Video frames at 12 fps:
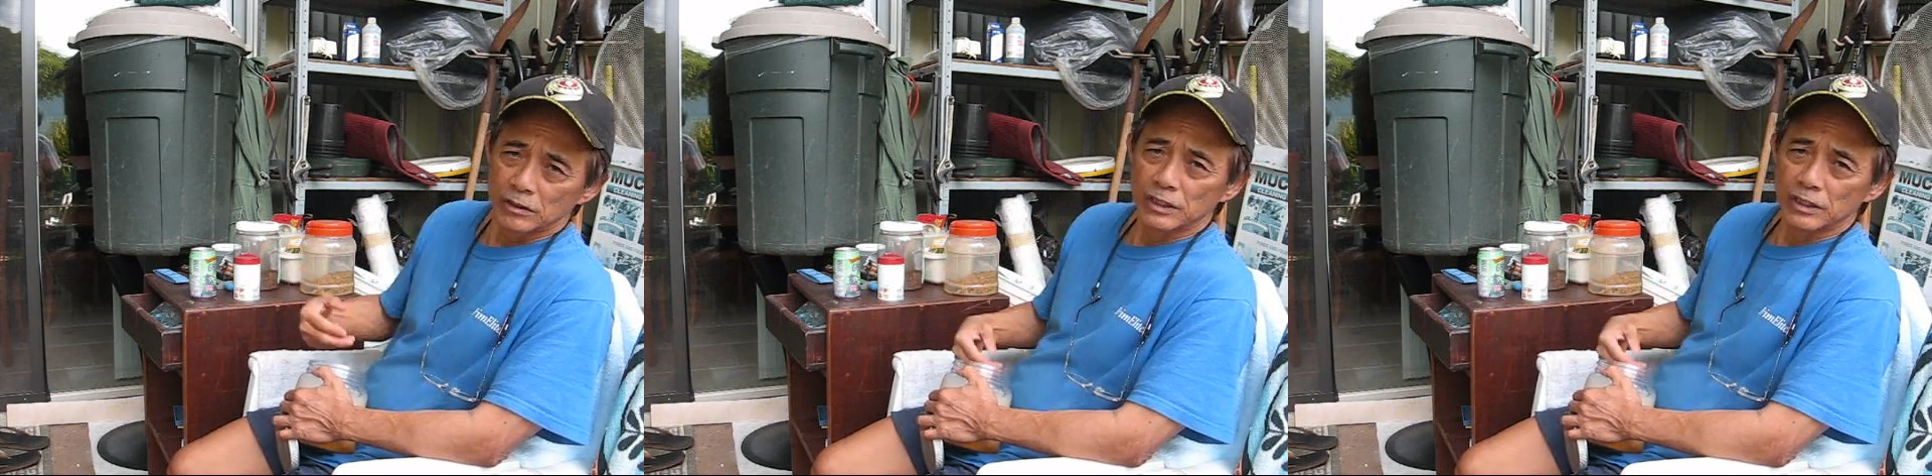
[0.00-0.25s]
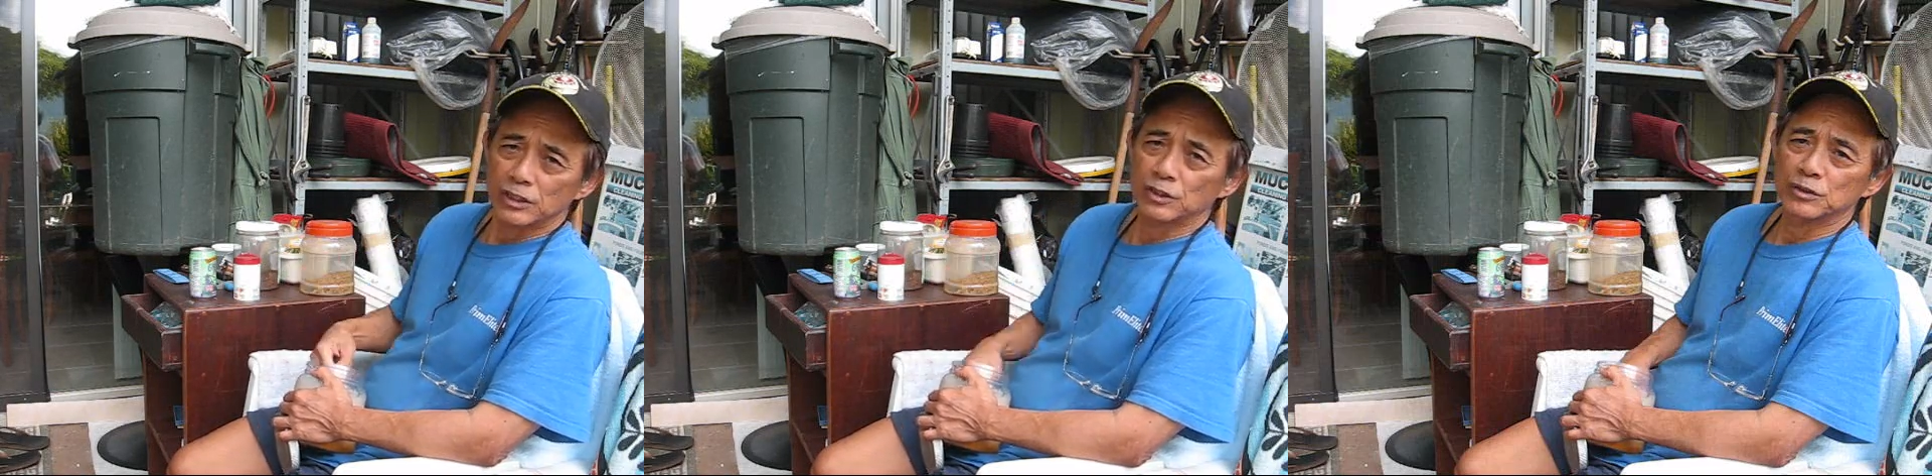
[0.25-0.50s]

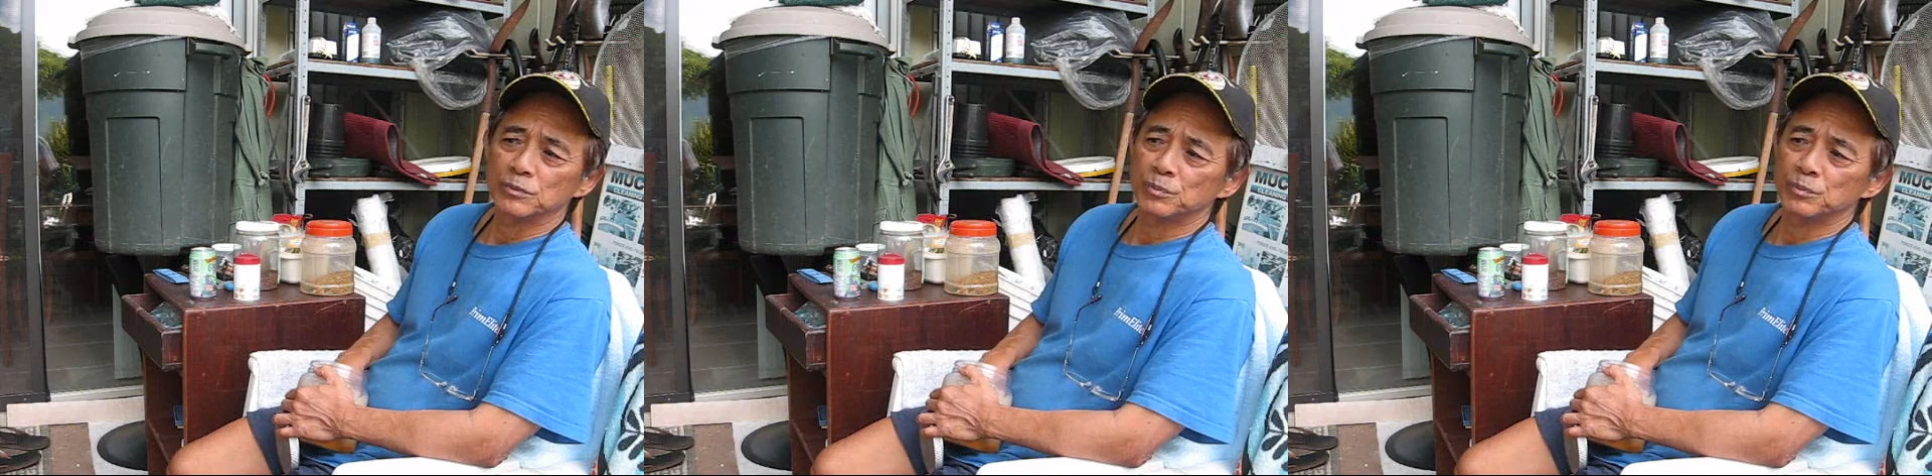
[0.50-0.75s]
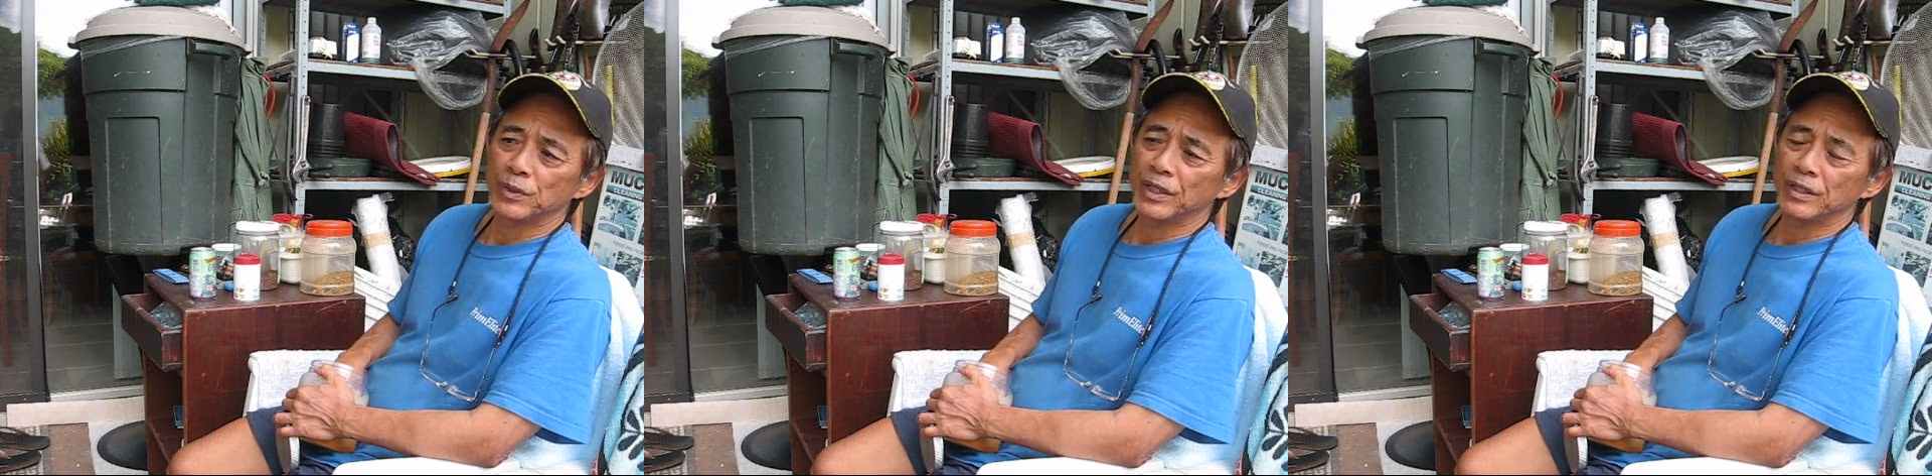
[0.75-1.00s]
you know,
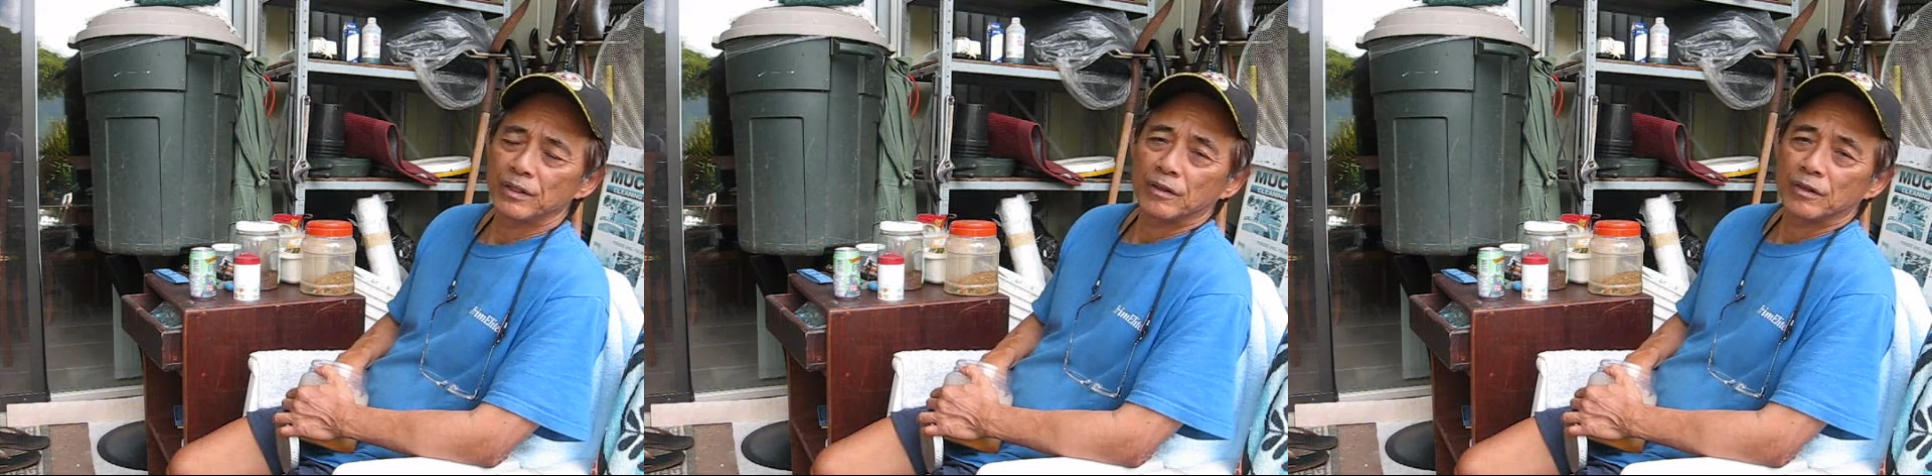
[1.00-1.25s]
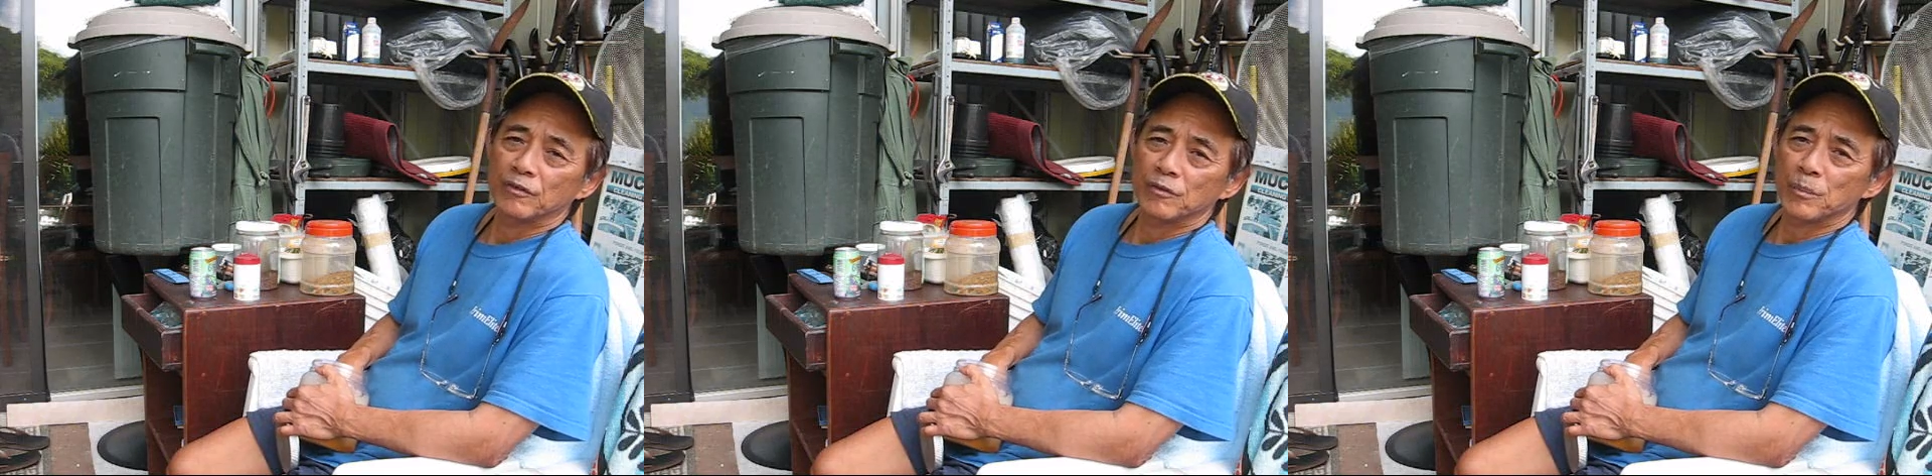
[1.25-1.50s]
breed
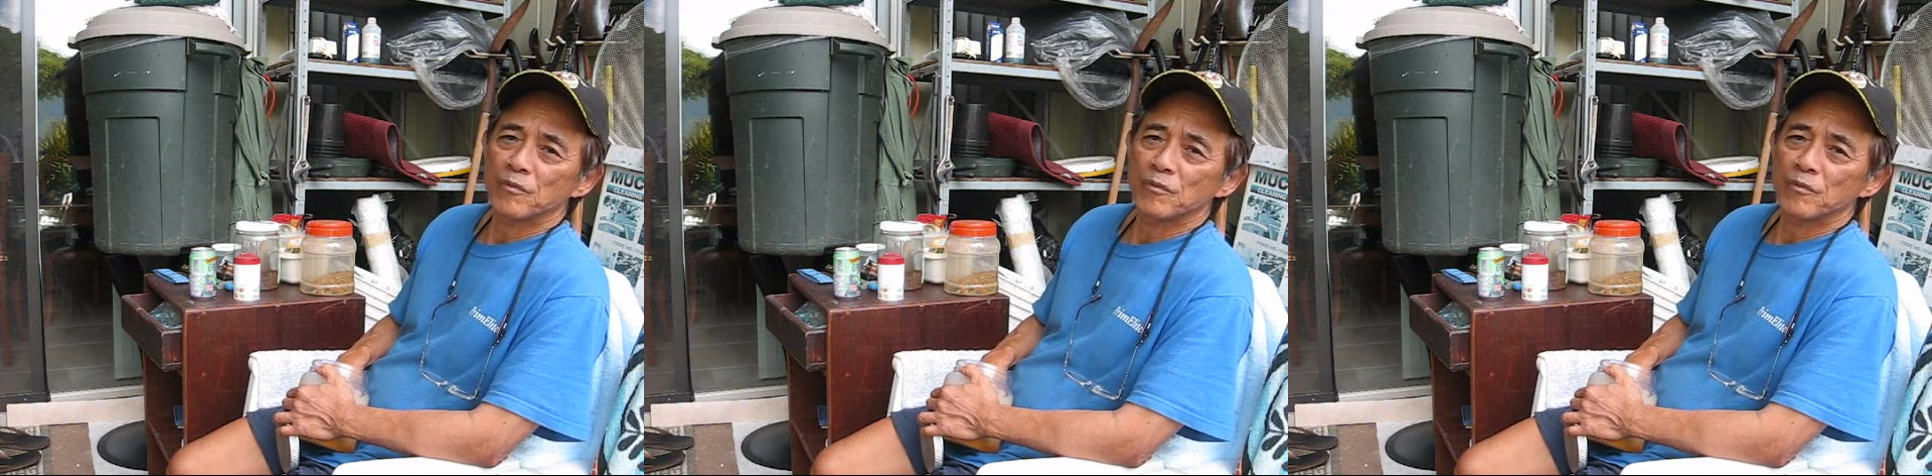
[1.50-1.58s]
the